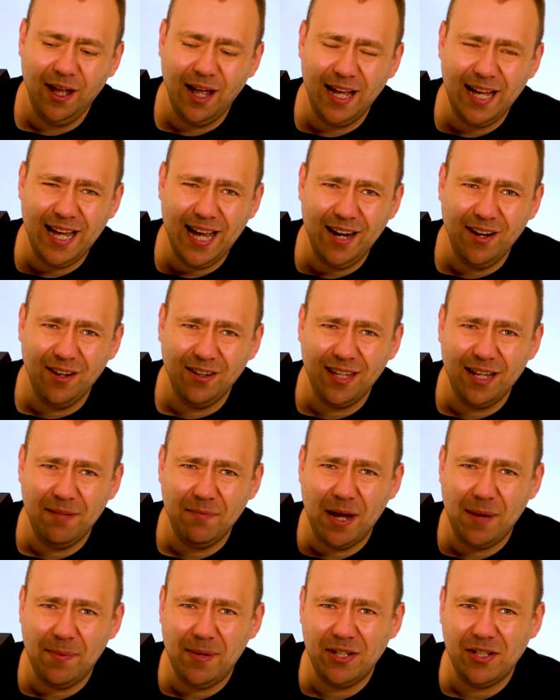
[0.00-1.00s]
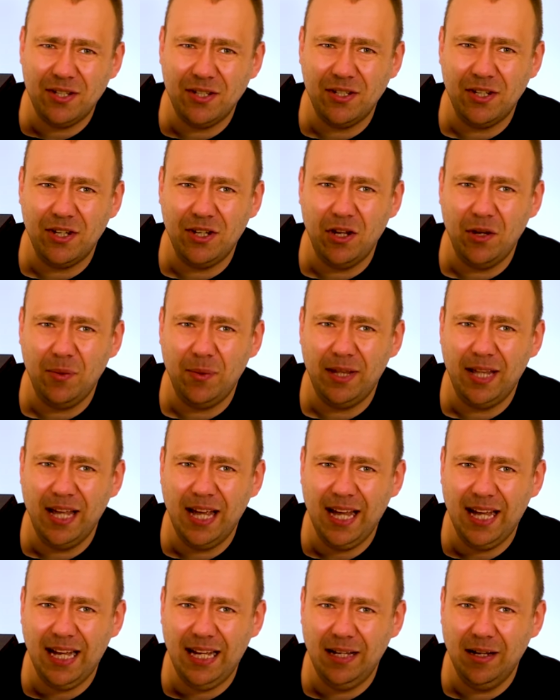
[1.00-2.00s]
Again, I think maybe this is to do with the
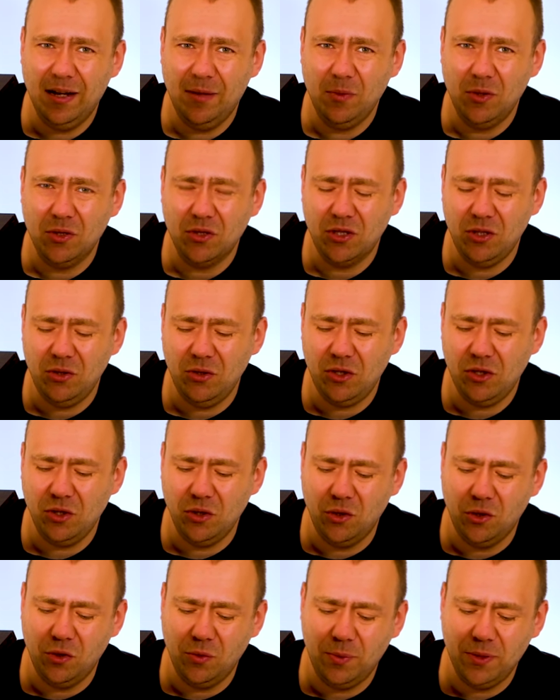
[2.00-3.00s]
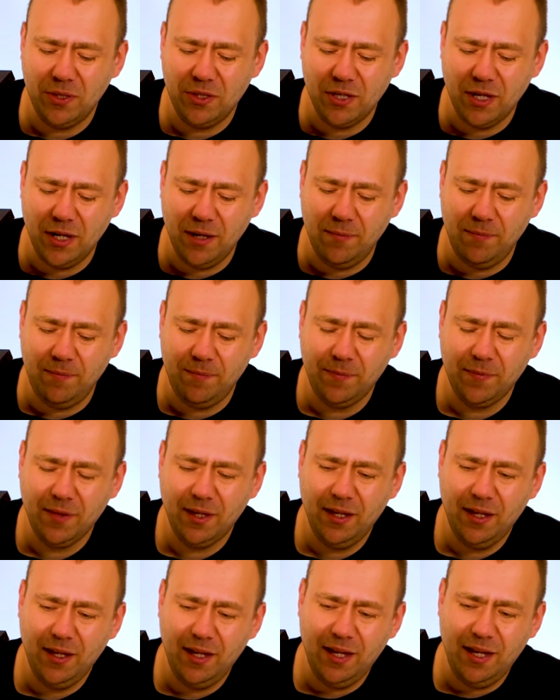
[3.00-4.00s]
heat, I'm not too sure, but um,
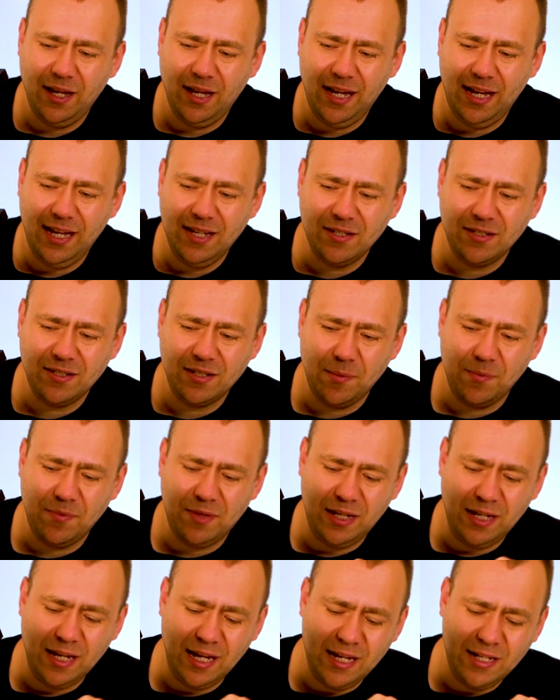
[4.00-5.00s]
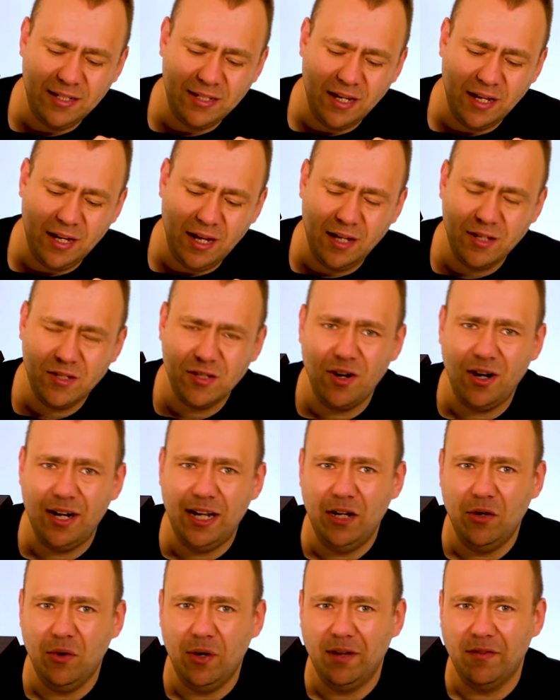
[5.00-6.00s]
it is something that is uh, uh
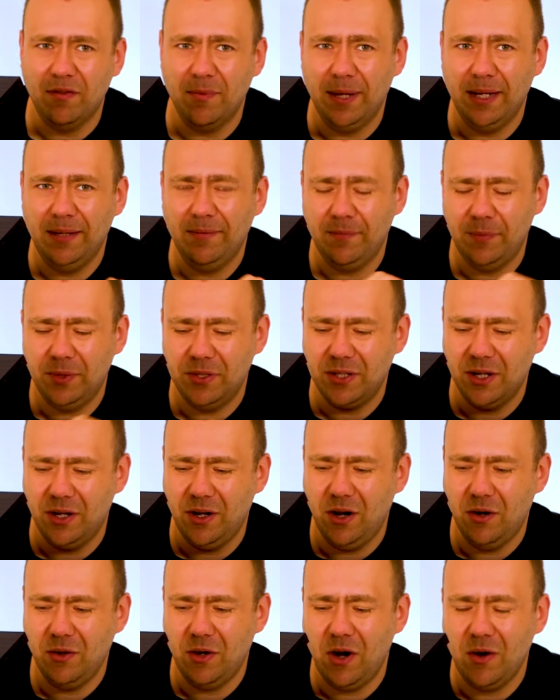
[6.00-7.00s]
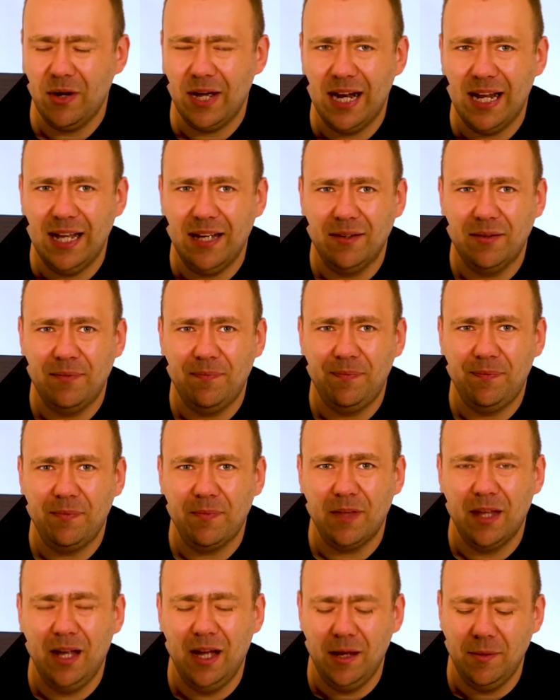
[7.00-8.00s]
slightly annoying for me, but I'll, I'll get it
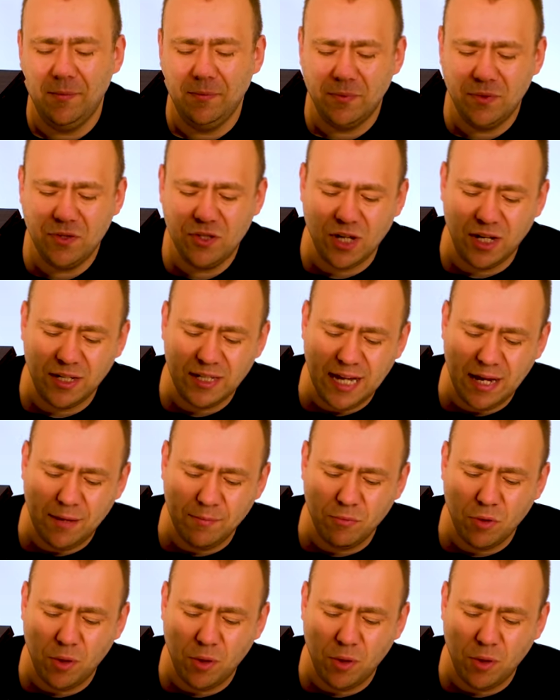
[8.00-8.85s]
um, shut down